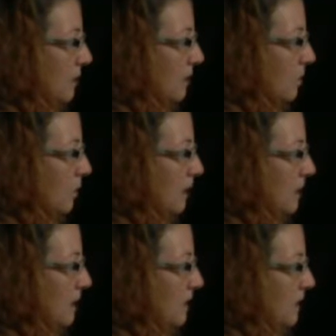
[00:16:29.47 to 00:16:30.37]
way
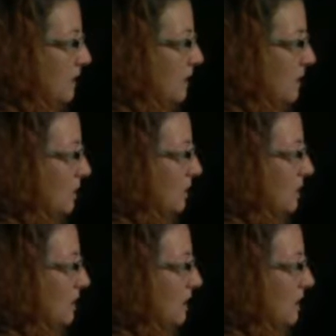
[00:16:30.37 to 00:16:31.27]
down here.
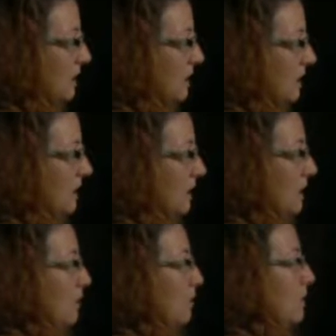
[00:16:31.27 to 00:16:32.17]
And then
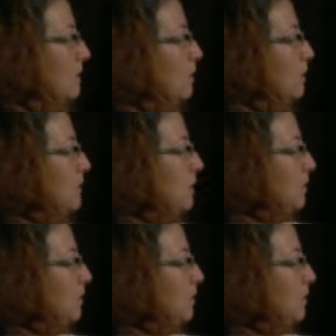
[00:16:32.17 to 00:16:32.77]
they're falling from a